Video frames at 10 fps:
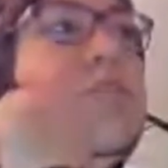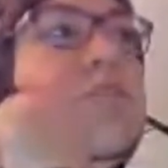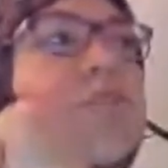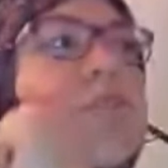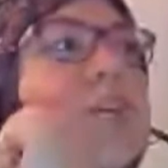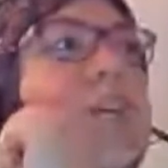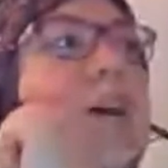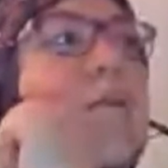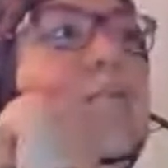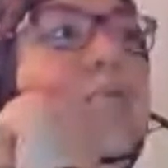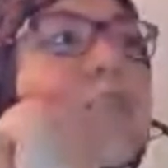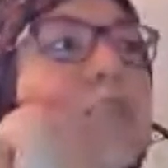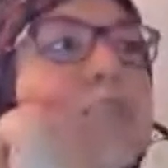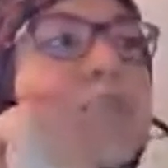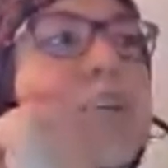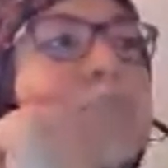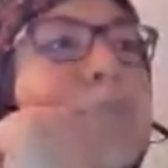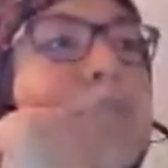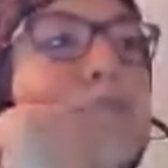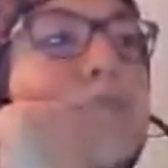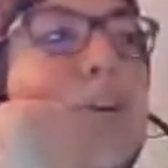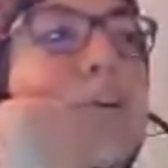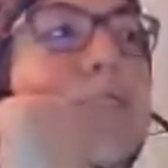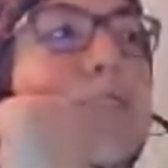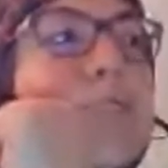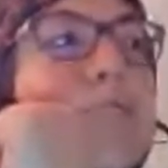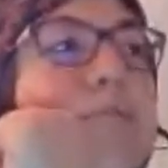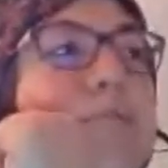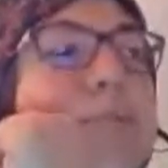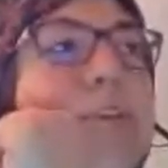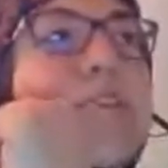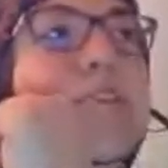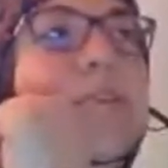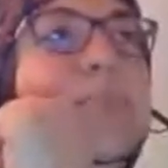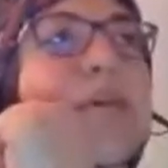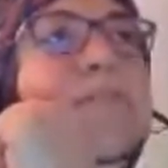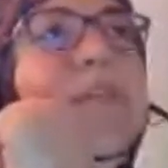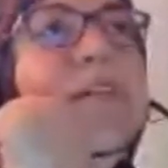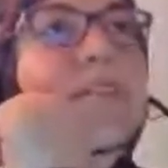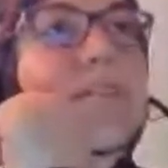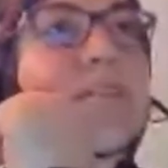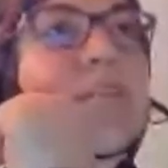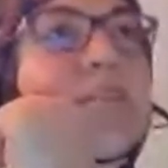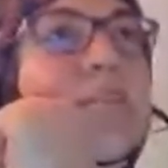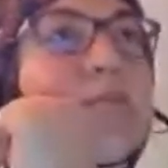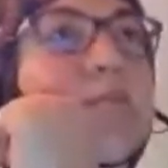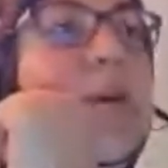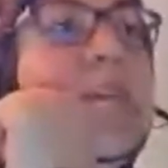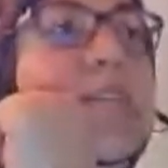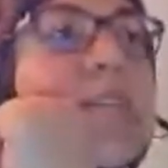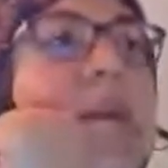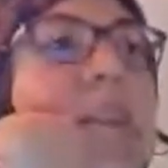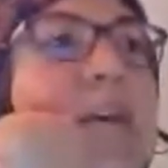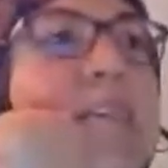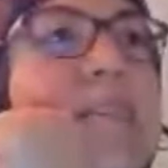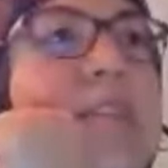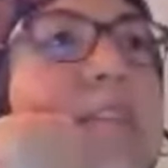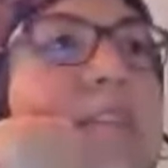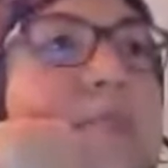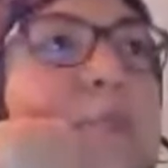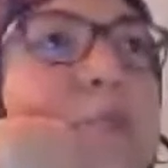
setting up Windows development environment, because sometimes to install that it takes few